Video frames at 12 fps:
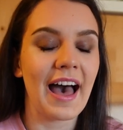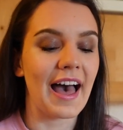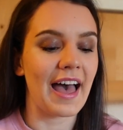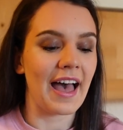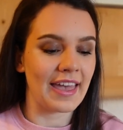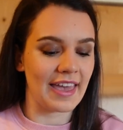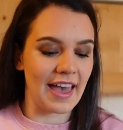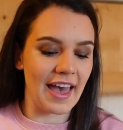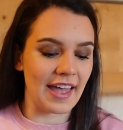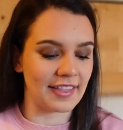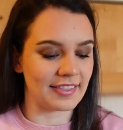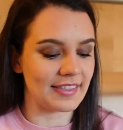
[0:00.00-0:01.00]
I
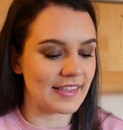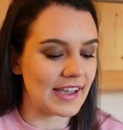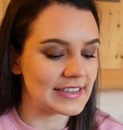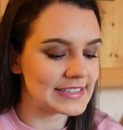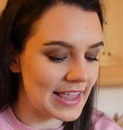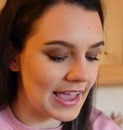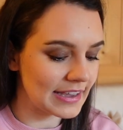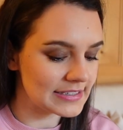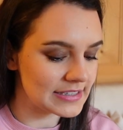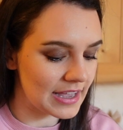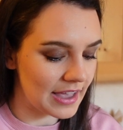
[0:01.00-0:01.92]
had nice legs,